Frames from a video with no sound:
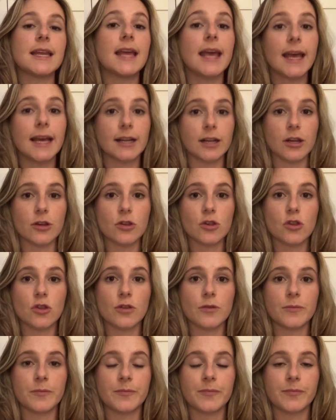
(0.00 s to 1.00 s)
English.
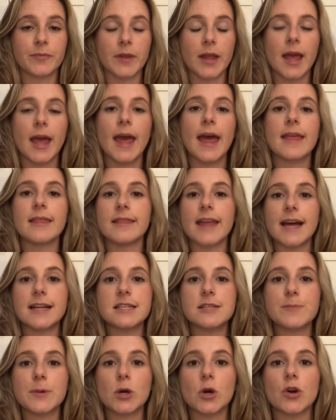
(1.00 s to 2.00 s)
That
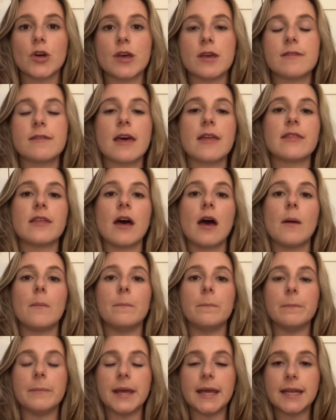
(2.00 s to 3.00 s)
is because the
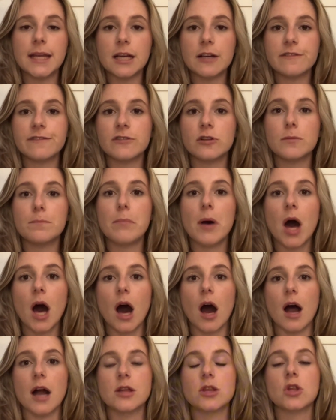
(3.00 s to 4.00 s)
meaningful
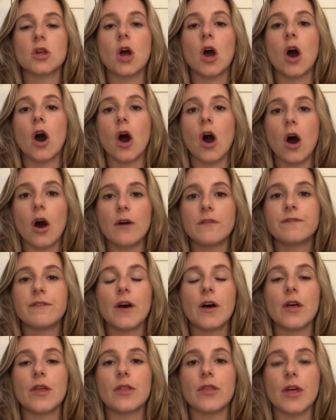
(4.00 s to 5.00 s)
part of
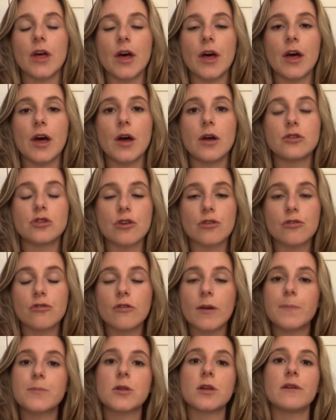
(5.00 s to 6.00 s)
the
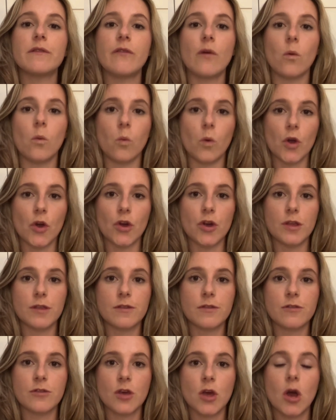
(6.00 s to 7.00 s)
descriptive
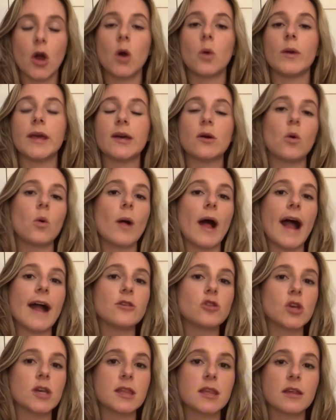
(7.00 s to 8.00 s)
words we call
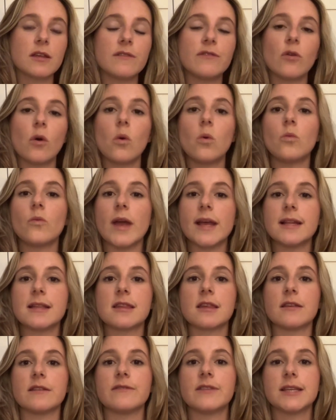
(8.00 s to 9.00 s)
adjective or
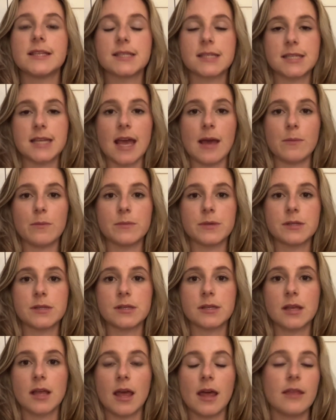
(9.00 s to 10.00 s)
relative
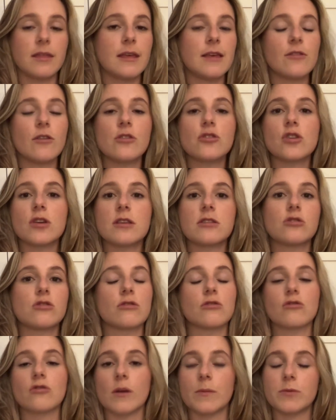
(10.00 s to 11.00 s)
stems. These are just
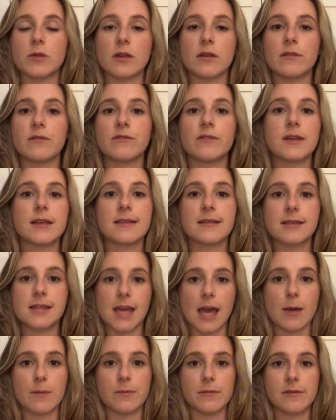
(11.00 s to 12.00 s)
descriptive
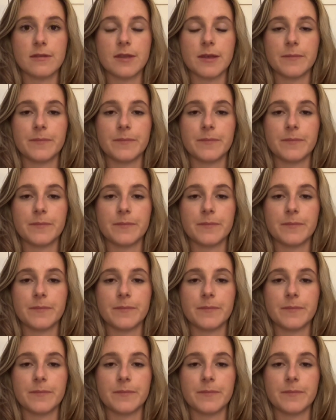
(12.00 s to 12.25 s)
stems.